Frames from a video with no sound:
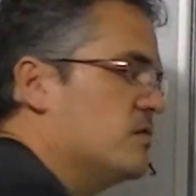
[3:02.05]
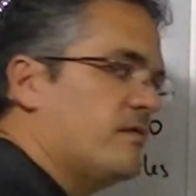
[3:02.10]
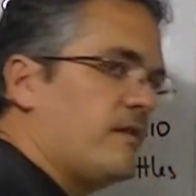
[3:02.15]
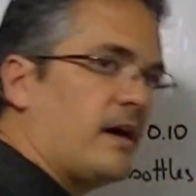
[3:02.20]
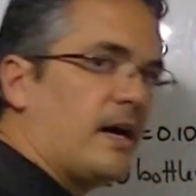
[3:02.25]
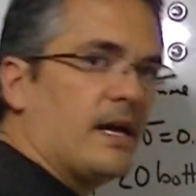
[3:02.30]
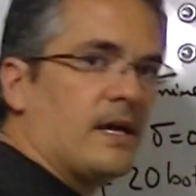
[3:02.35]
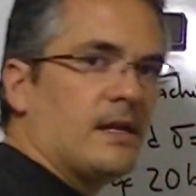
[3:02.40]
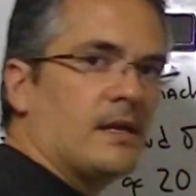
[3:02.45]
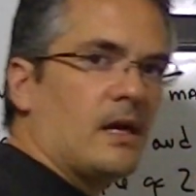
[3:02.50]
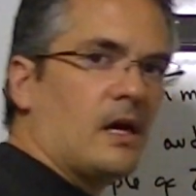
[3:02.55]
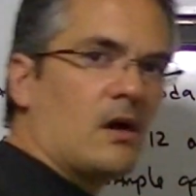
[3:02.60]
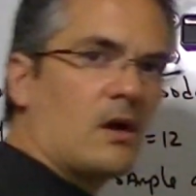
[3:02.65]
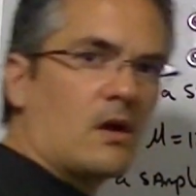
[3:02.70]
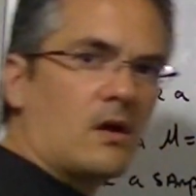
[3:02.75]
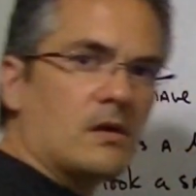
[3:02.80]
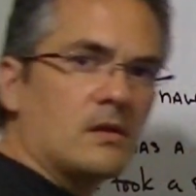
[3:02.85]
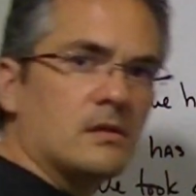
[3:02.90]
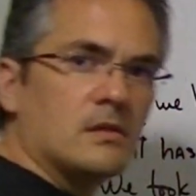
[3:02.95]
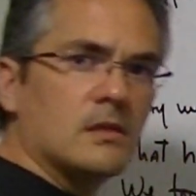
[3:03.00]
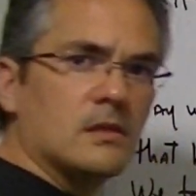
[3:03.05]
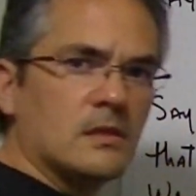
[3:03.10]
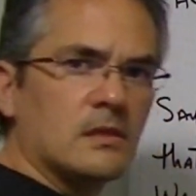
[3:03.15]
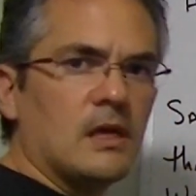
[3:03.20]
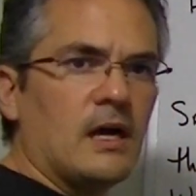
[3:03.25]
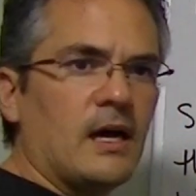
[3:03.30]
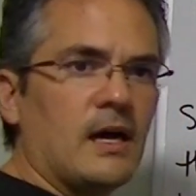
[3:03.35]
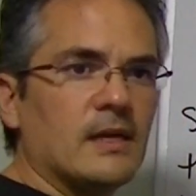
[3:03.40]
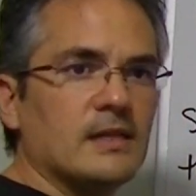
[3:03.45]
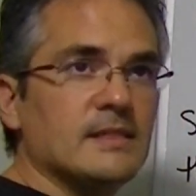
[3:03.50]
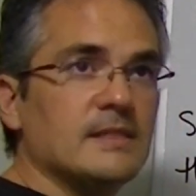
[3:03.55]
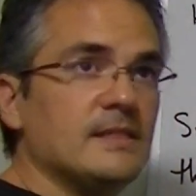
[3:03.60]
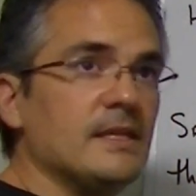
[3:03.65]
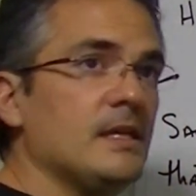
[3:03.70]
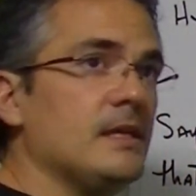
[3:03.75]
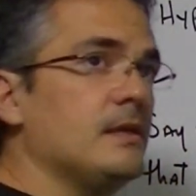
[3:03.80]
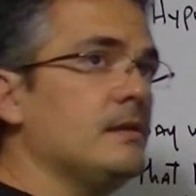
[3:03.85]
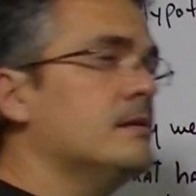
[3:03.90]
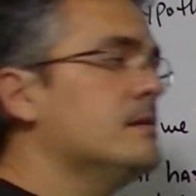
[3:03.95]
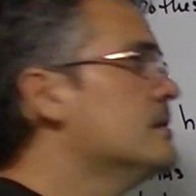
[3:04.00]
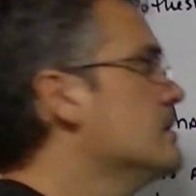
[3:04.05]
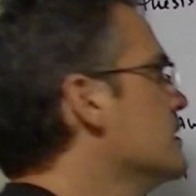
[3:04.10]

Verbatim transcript: find our, our z,